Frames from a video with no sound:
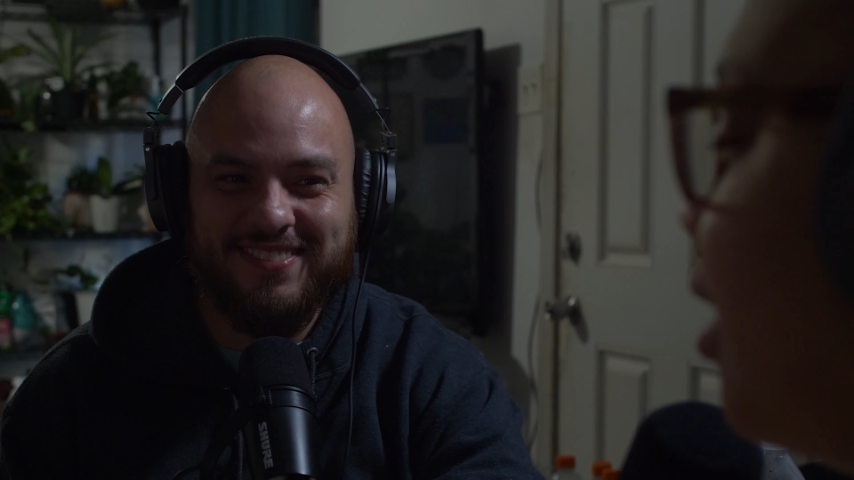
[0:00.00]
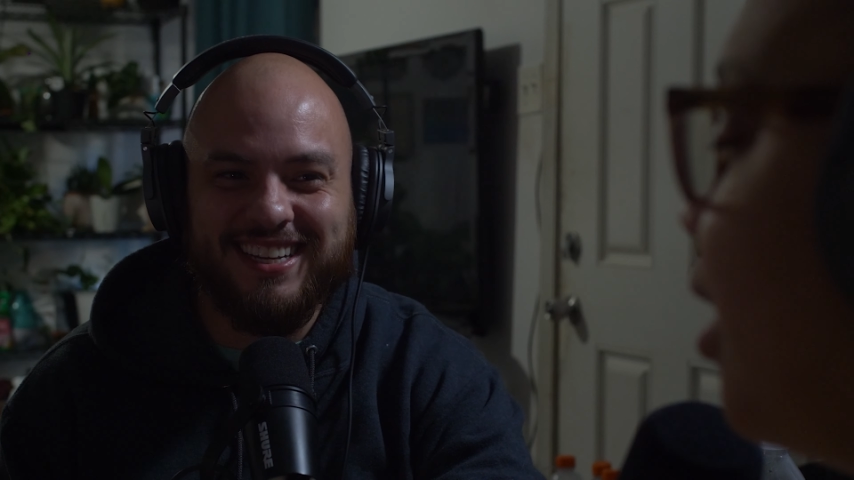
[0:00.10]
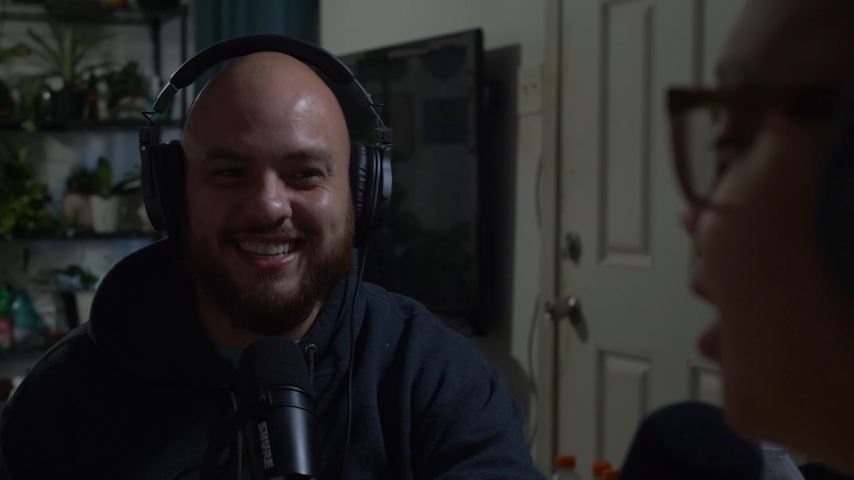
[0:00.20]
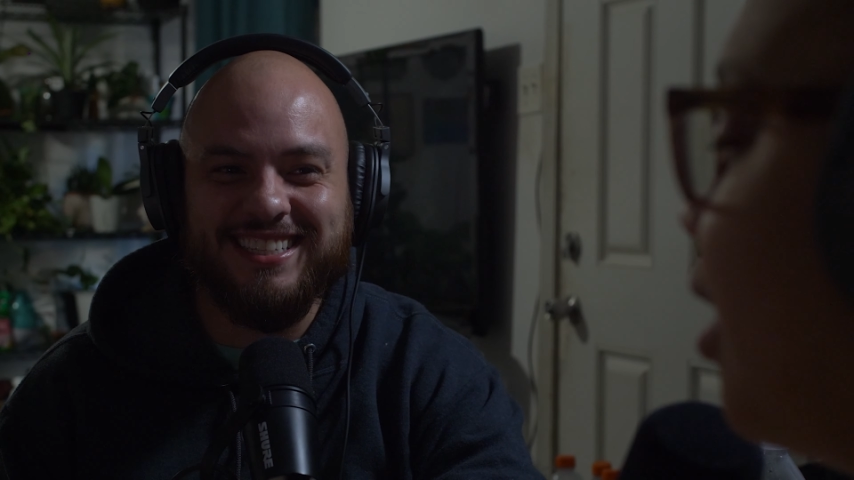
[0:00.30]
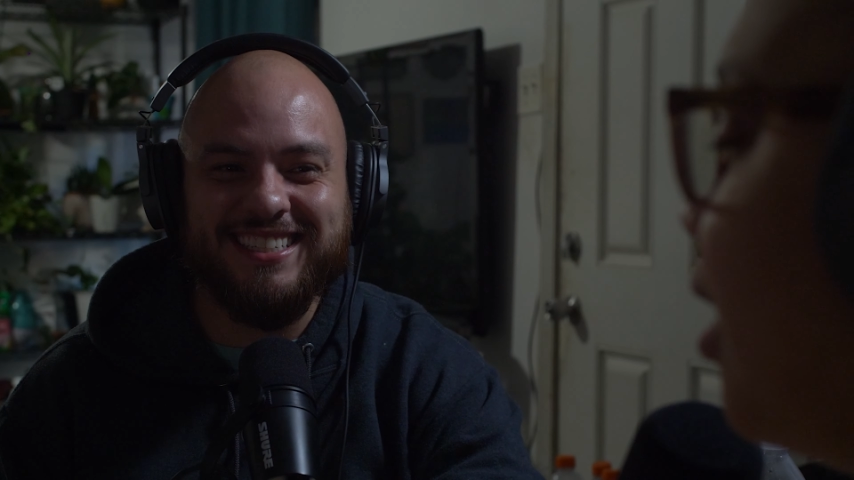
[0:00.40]

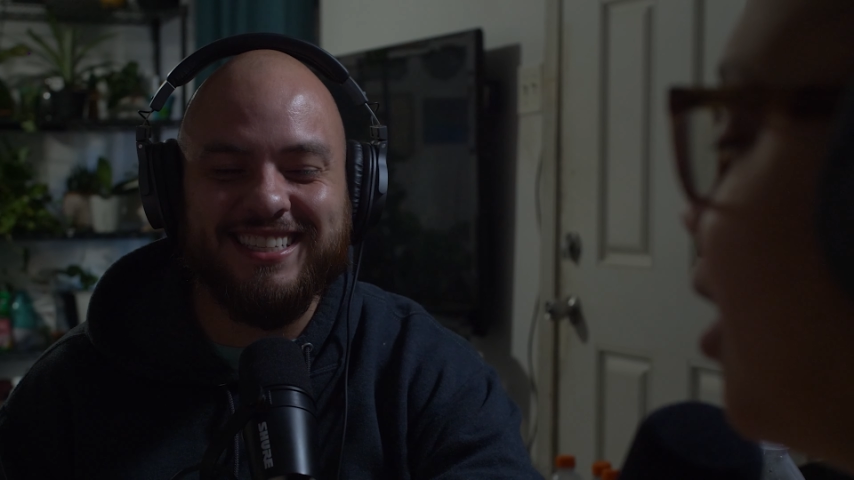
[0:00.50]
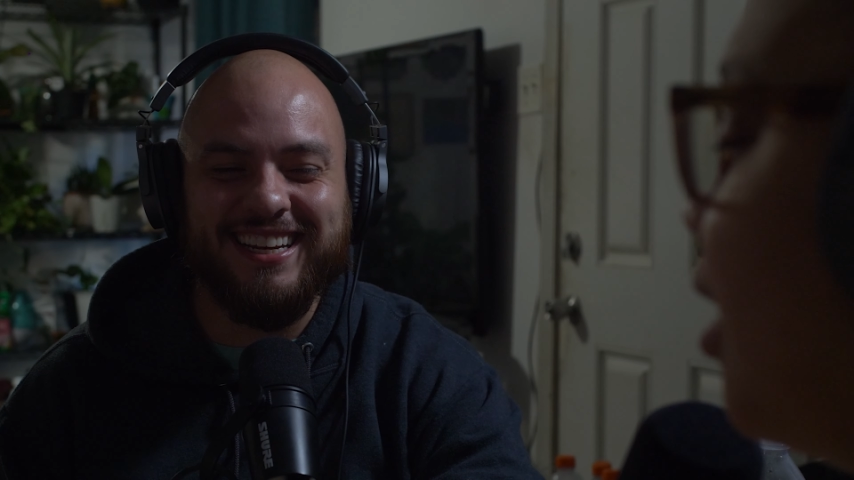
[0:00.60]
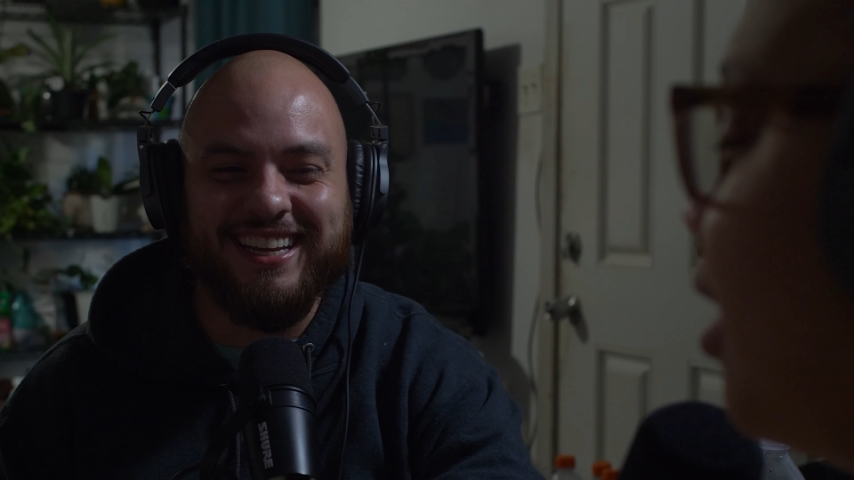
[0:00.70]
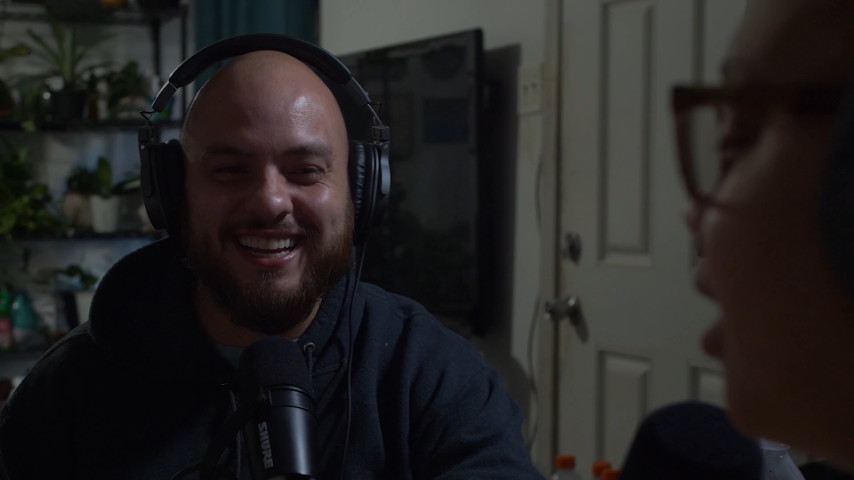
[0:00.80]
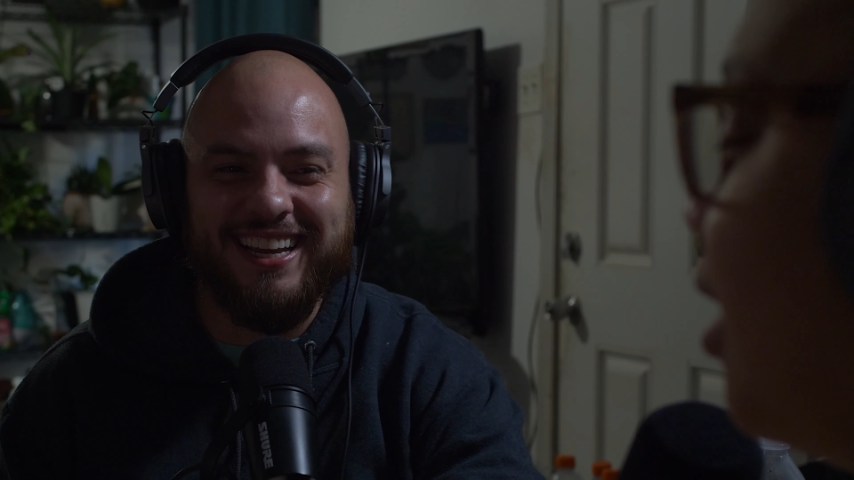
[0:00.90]
because he's
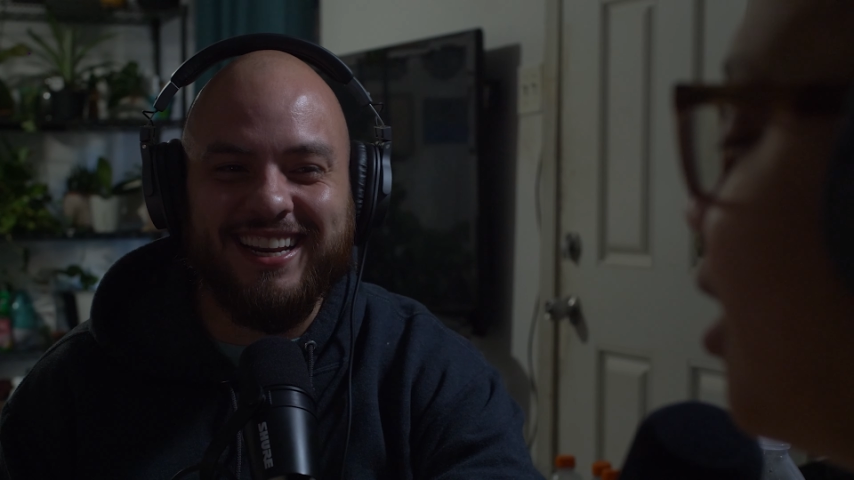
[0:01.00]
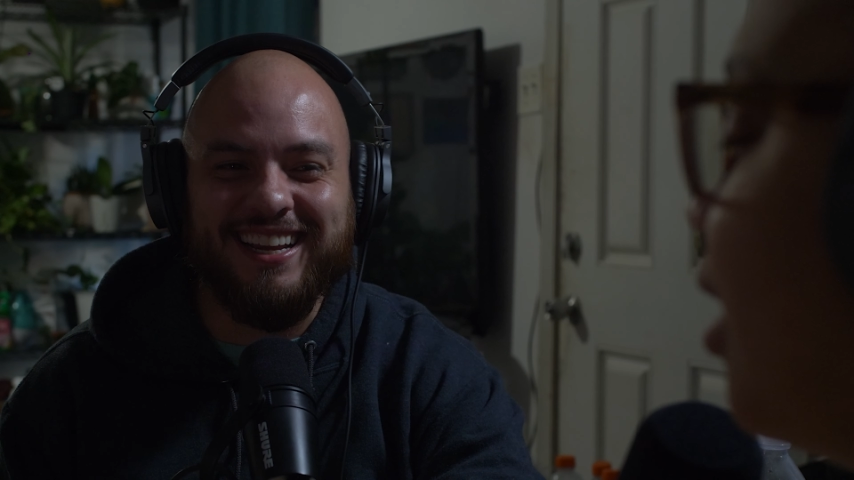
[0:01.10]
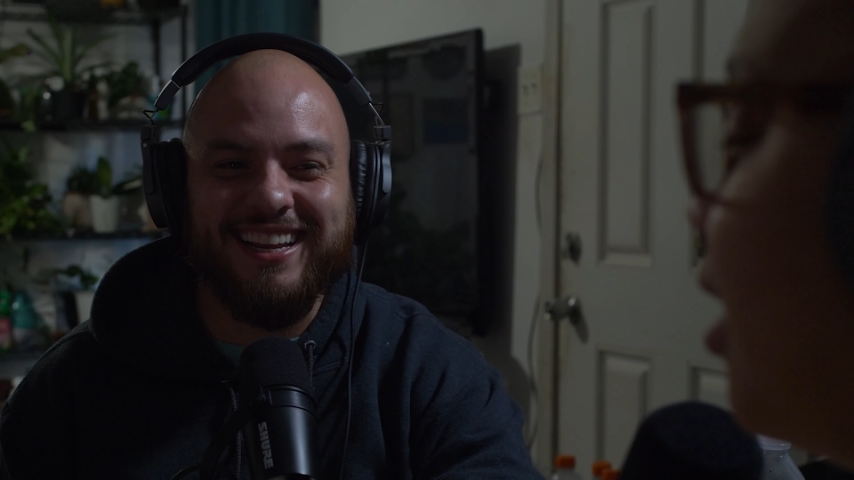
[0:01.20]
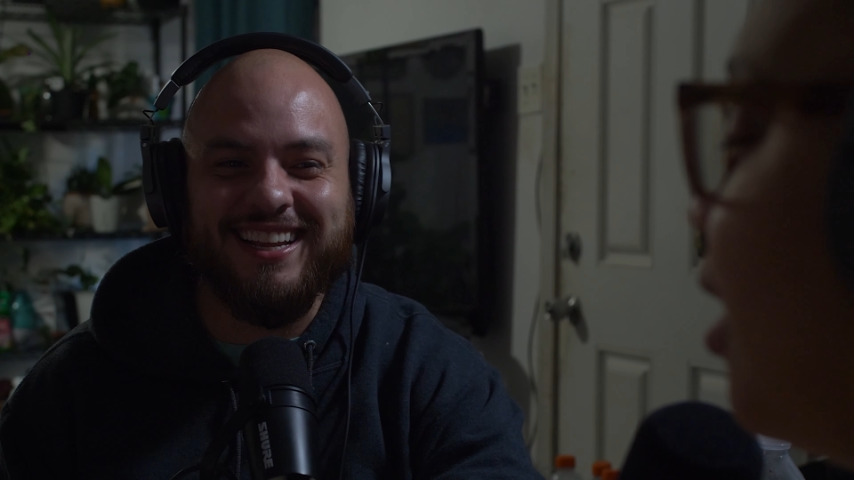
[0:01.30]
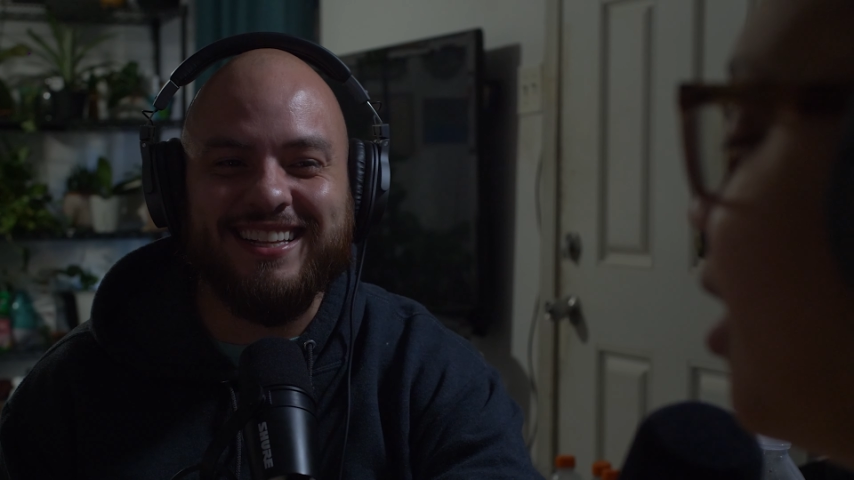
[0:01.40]
an idiot